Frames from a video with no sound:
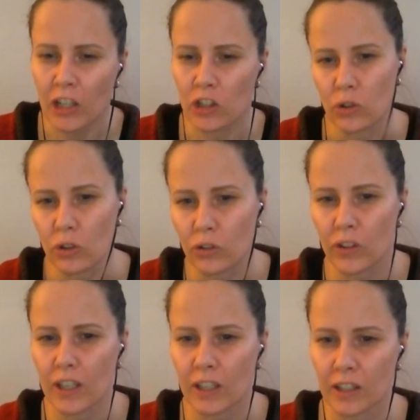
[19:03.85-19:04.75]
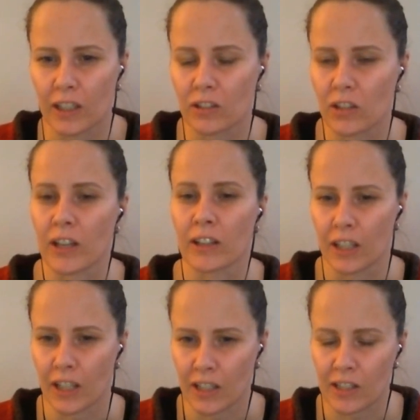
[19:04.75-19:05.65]
Do you think that
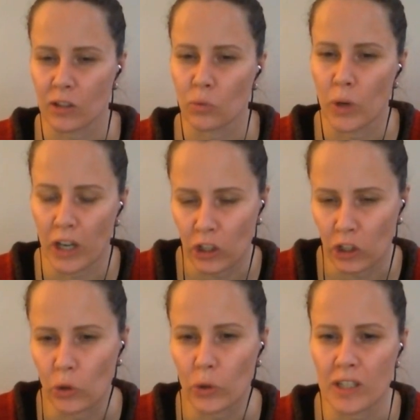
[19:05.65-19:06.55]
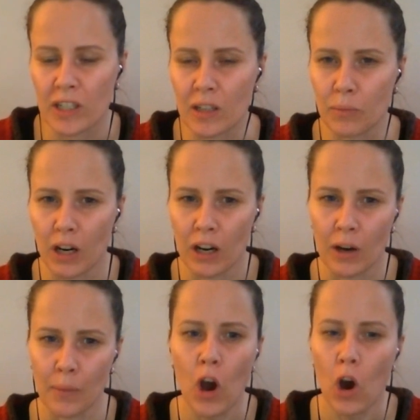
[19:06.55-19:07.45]
the kids that were in your team
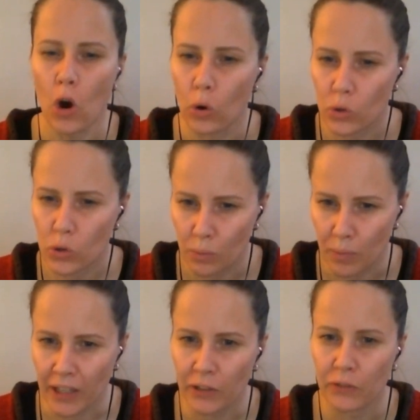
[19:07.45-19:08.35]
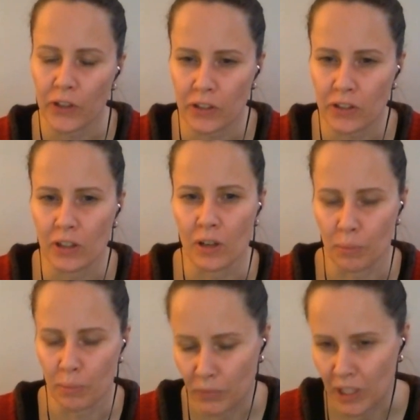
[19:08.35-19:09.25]
also
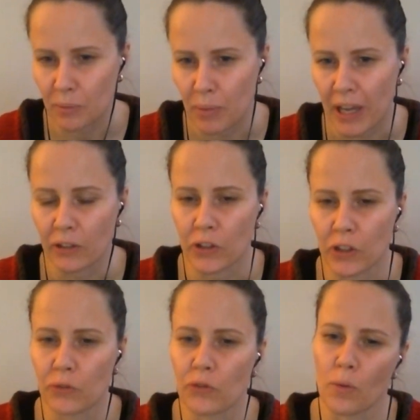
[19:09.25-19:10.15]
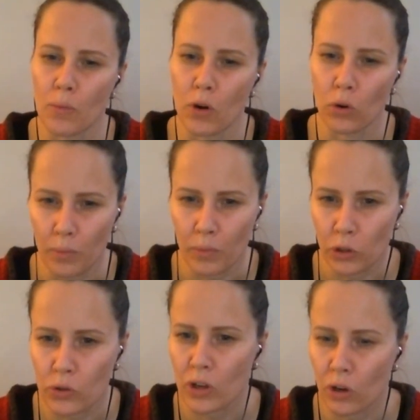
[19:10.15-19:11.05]
did benefit from
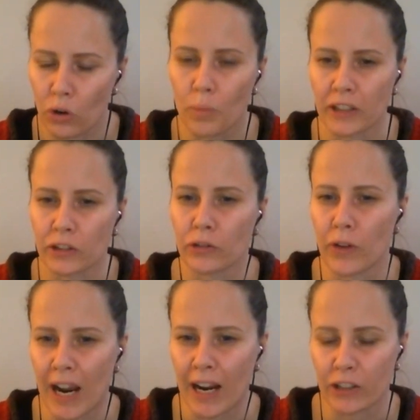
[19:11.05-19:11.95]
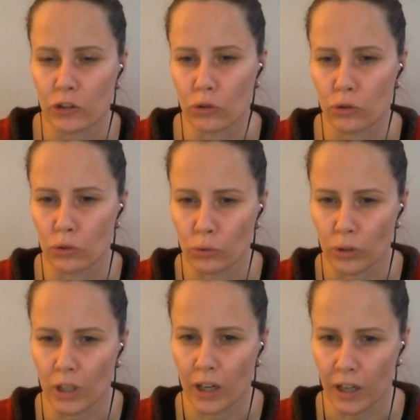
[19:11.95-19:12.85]
using augmented reality
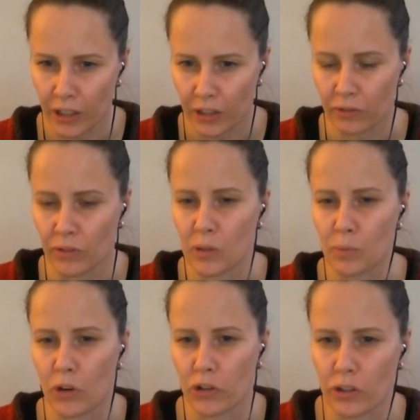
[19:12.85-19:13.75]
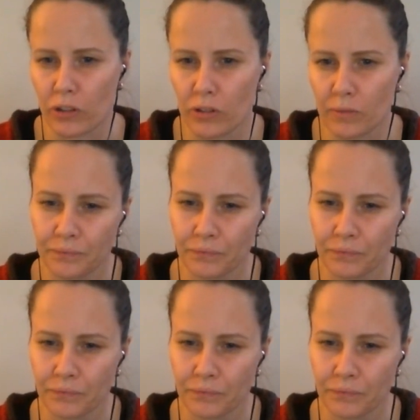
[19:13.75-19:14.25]
tool in this project?